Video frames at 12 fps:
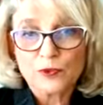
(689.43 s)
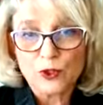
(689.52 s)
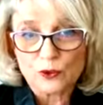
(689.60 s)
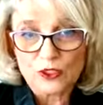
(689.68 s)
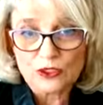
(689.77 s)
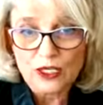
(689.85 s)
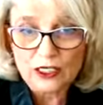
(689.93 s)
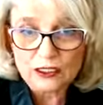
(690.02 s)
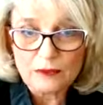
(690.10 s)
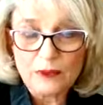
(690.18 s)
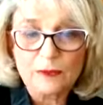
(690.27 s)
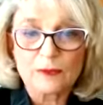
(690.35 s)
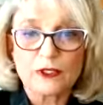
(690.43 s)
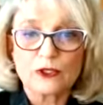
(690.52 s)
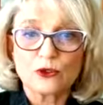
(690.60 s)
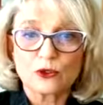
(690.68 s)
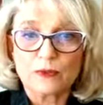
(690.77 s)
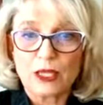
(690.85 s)
toward other people
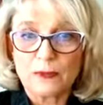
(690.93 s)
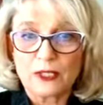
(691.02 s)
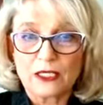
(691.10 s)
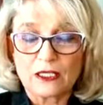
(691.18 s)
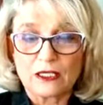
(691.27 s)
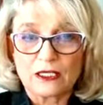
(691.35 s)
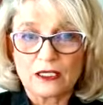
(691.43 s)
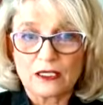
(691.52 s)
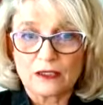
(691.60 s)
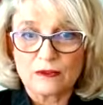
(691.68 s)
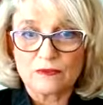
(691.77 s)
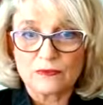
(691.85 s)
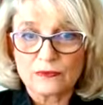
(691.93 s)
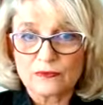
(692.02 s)
who maybe uh,